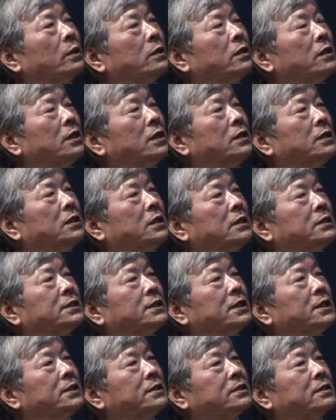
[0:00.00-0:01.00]
But he
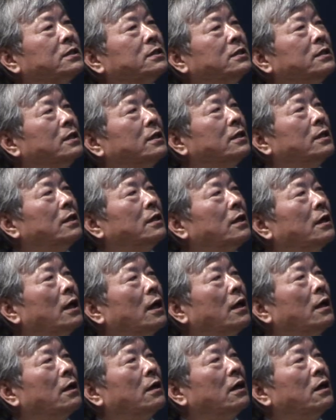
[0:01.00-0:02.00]
deceased
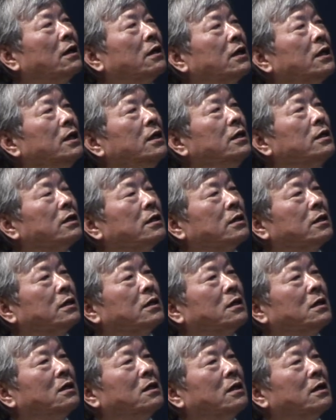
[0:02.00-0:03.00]
early,
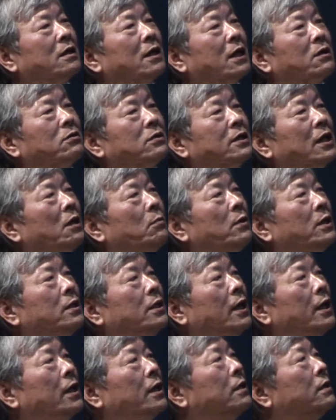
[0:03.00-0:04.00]
like
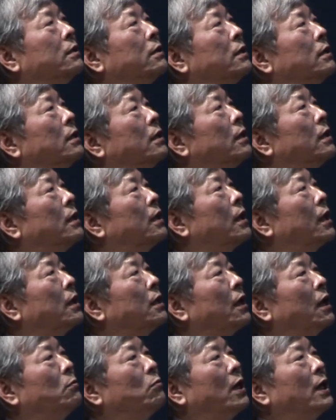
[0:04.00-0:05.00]
David did.
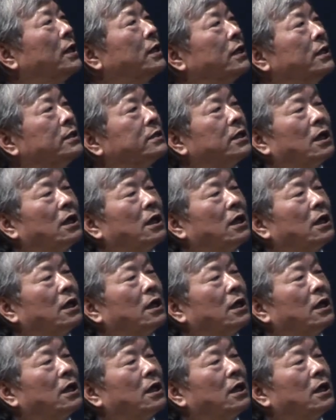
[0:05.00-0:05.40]
And MIT